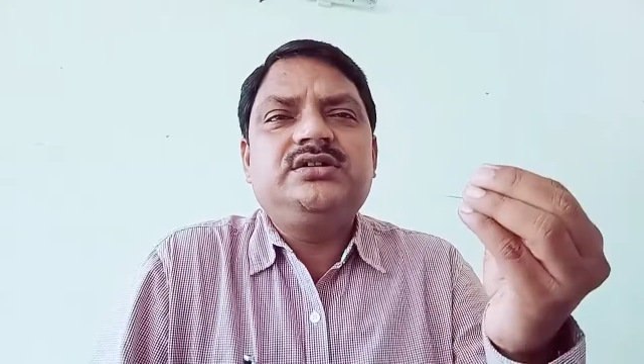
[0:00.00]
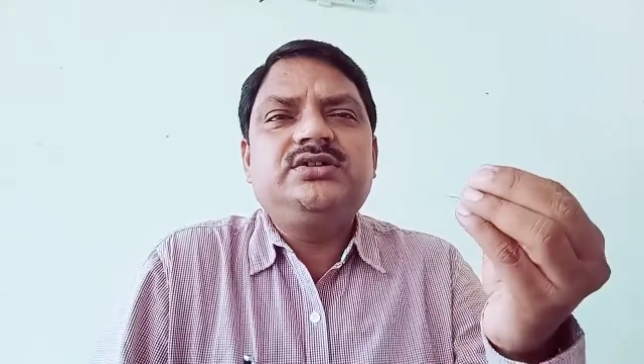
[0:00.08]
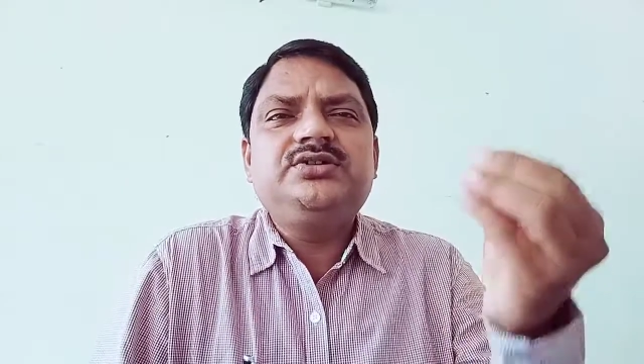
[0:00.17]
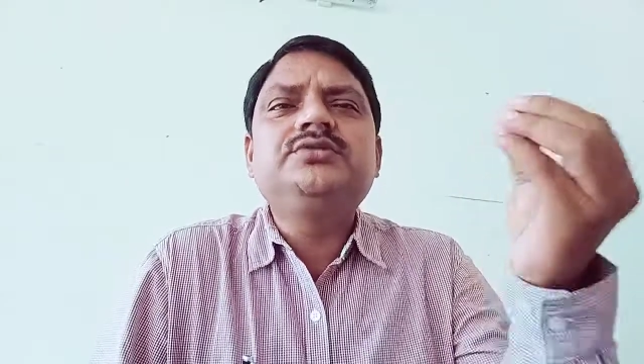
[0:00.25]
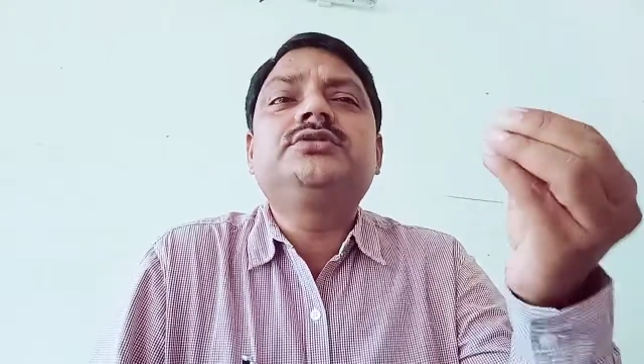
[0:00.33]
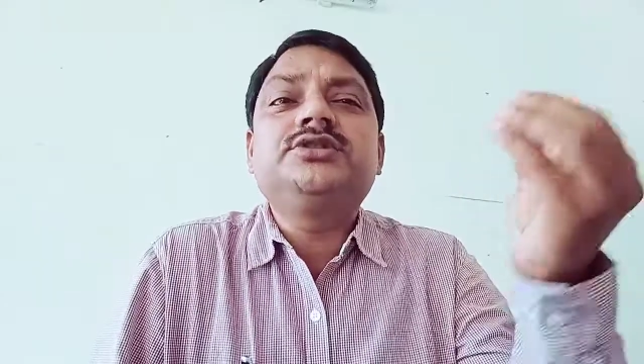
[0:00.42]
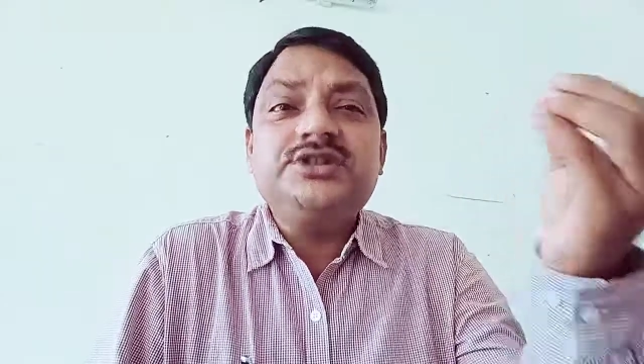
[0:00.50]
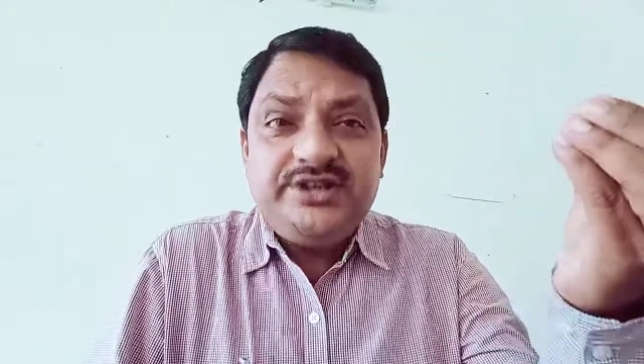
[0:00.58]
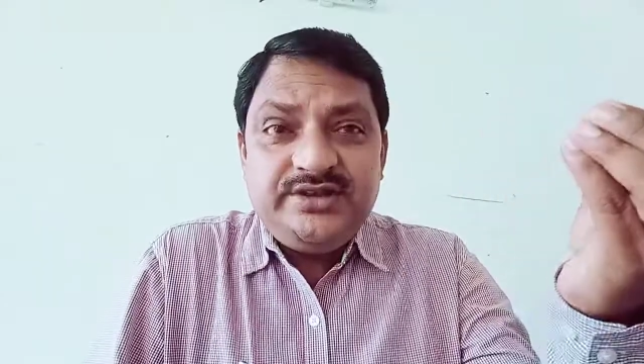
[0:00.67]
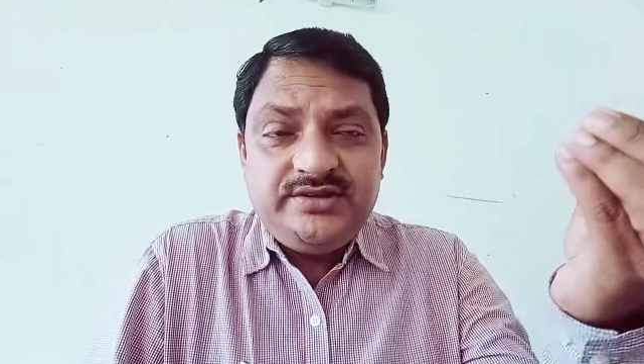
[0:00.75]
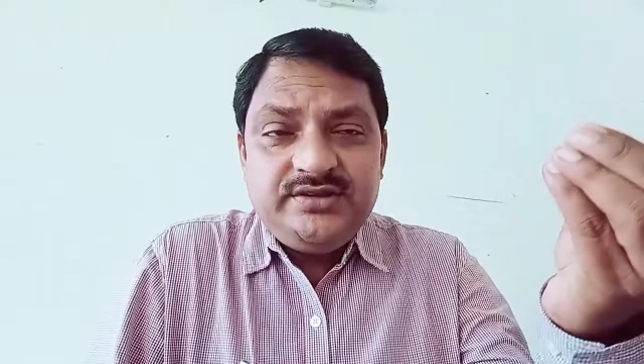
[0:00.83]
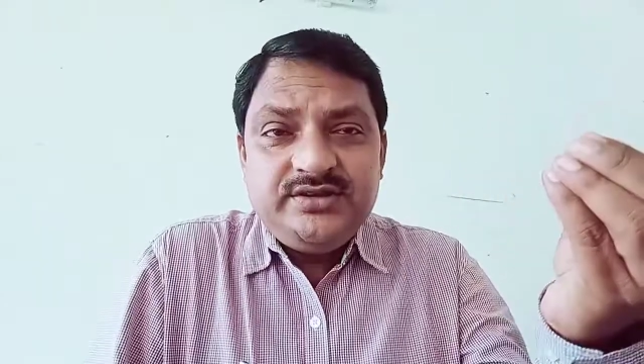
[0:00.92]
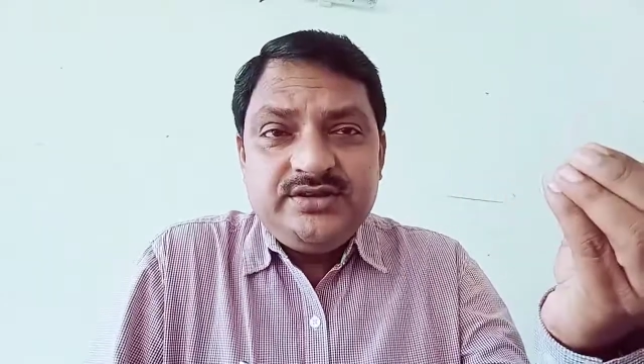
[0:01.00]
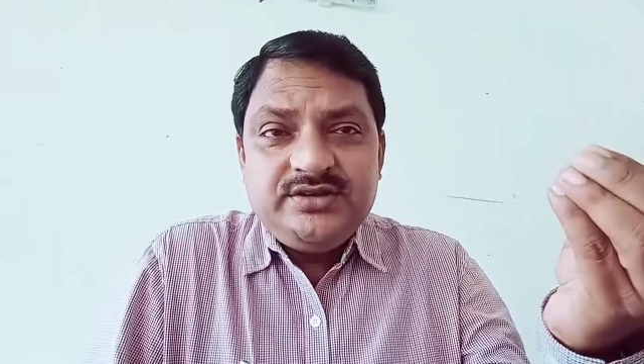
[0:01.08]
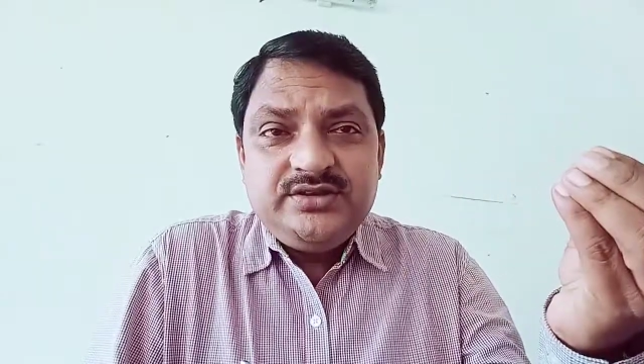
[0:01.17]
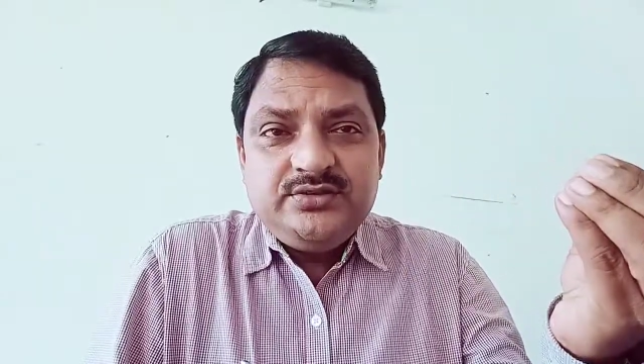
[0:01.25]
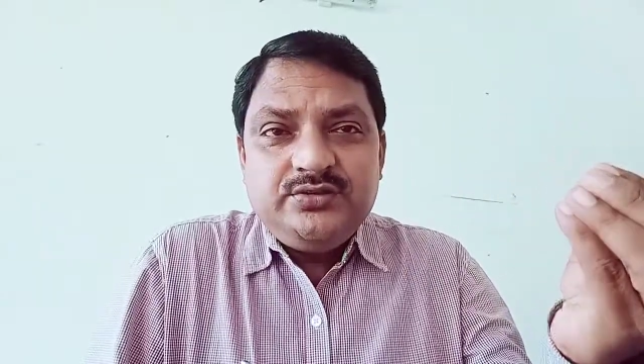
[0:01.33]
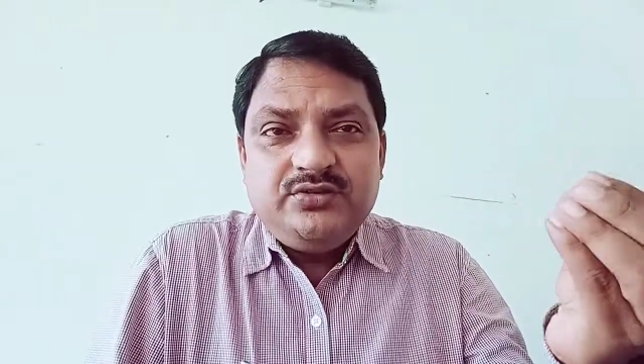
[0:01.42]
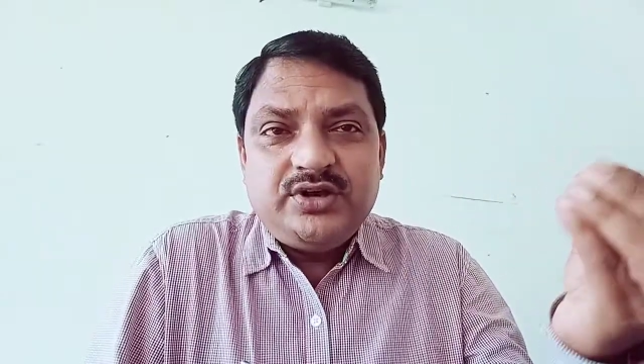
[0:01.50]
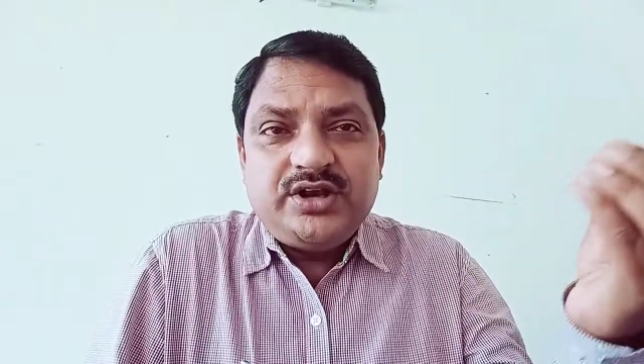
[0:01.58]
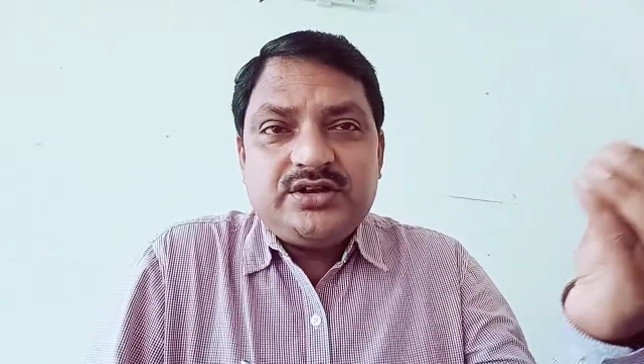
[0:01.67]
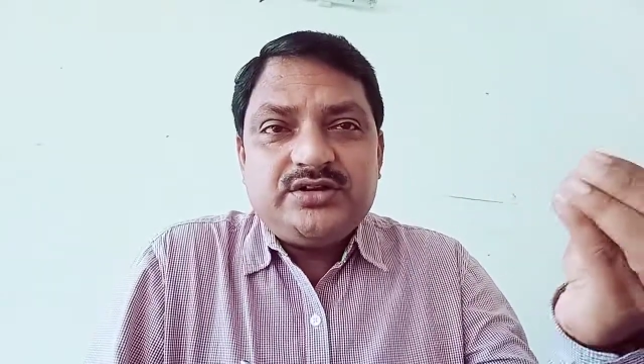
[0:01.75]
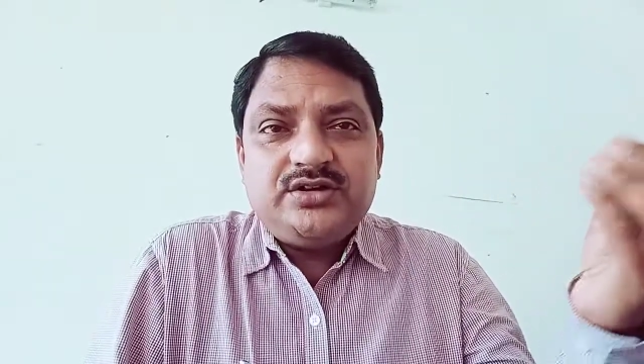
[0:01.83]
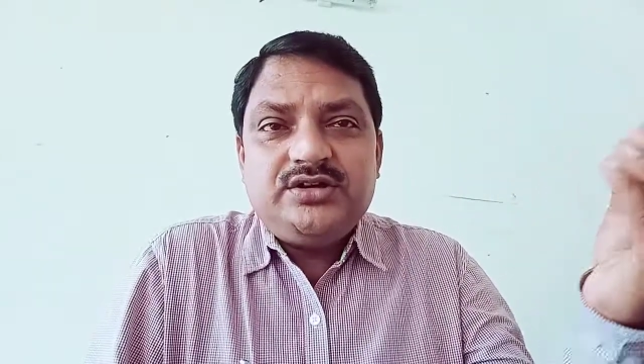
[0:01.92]
2 to 3 who
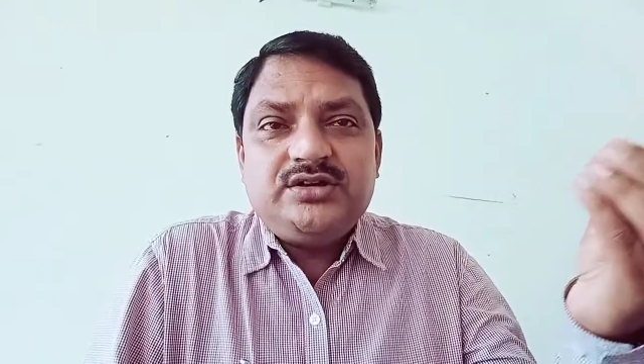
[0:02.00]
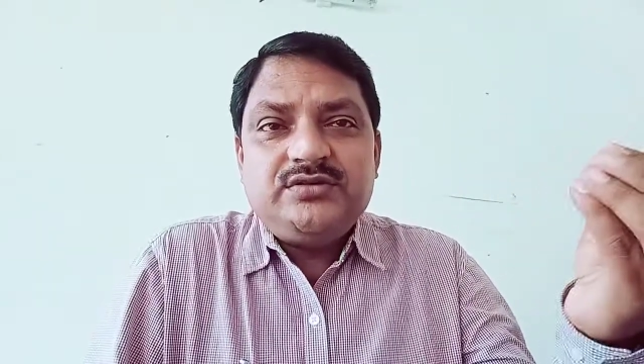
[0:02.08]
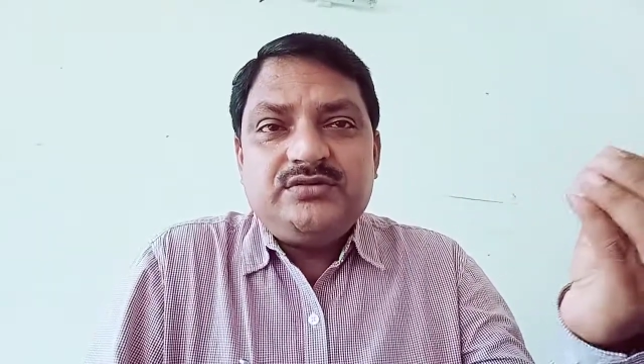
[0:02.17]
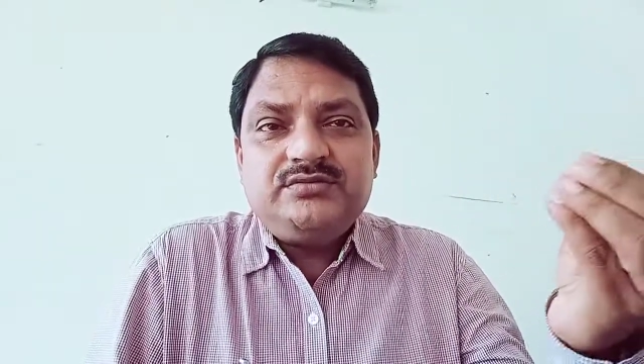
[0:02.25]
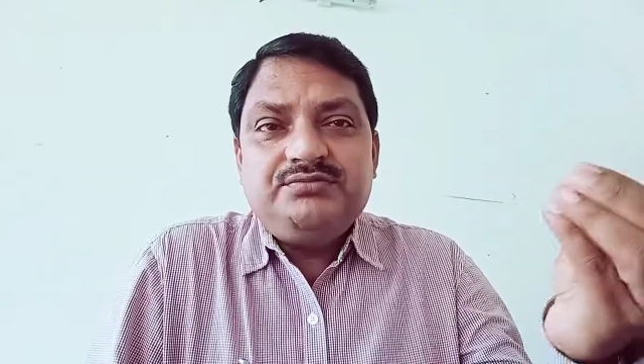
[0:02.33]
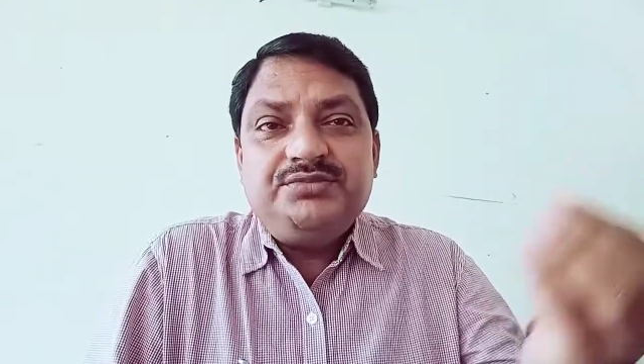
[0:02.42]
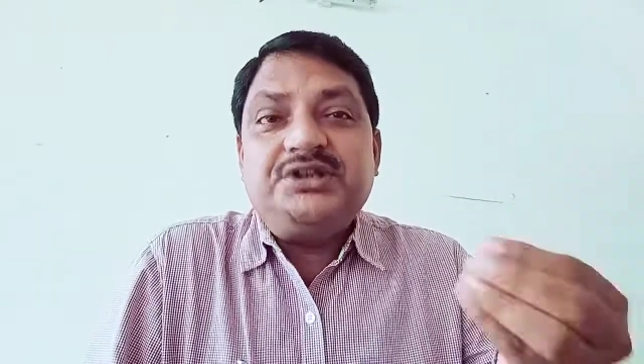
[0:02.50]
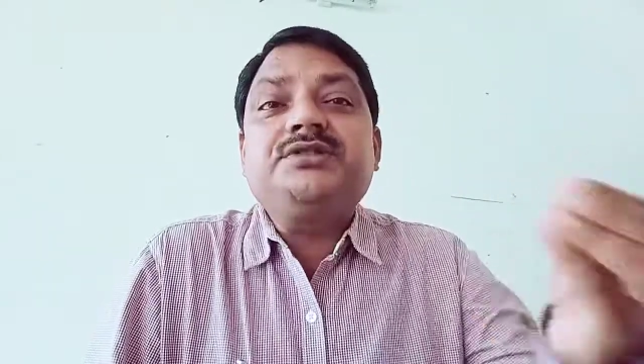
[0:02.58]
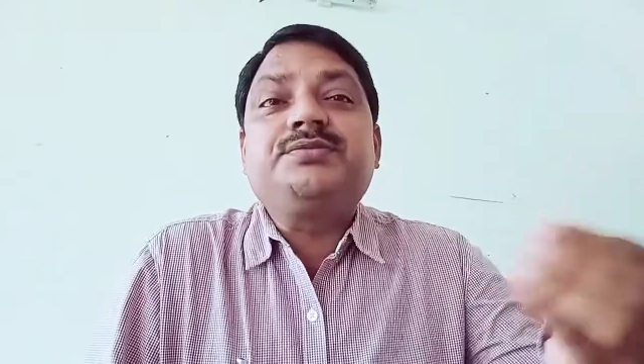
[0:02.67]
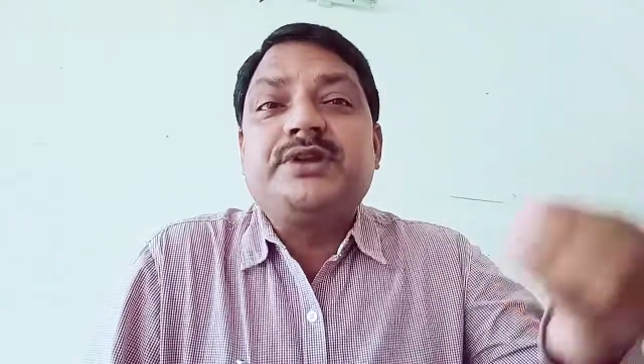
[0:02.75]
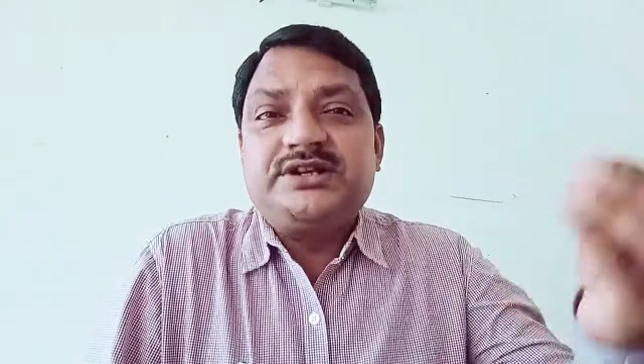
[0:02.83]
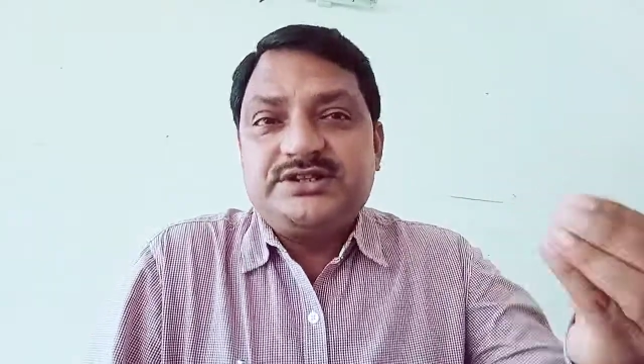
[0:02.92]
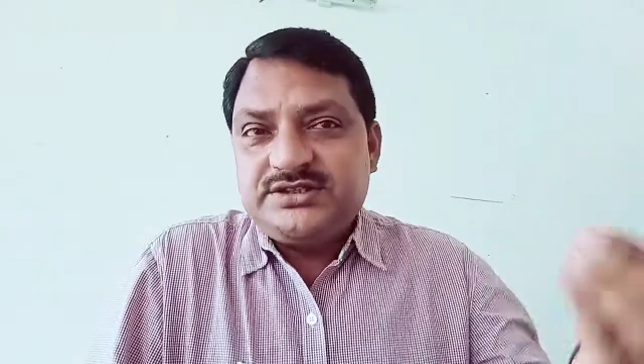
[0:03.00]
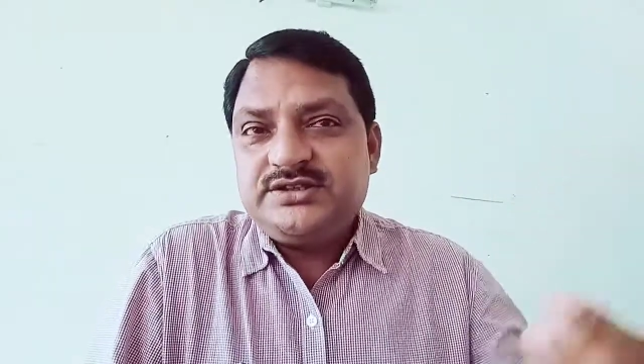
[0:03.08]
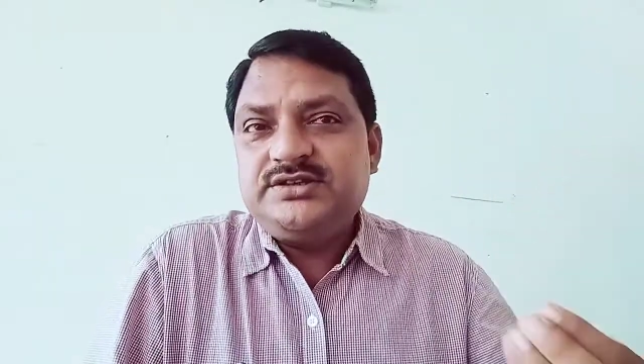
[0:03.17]
are called best friends.